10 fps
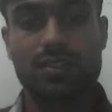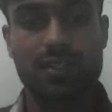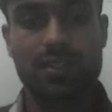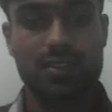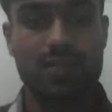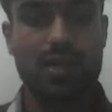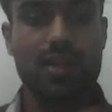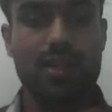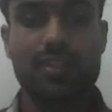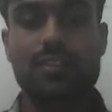This
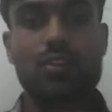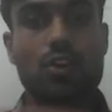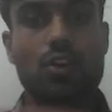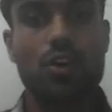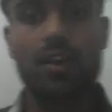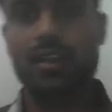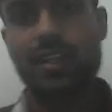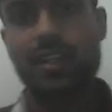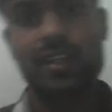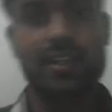command lists all
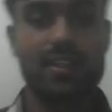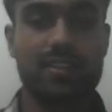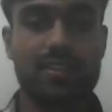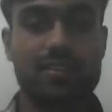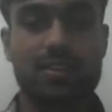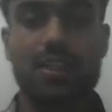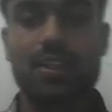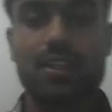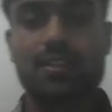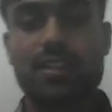running containers.
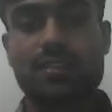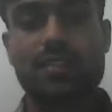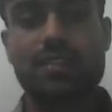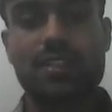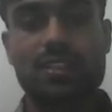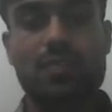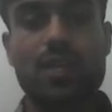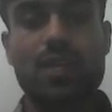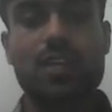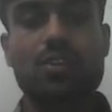Then there is a
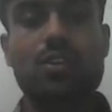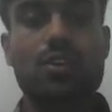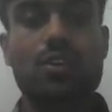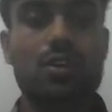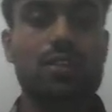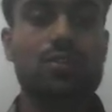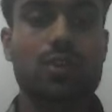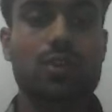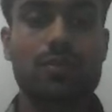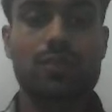command called docker
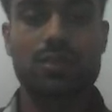stop.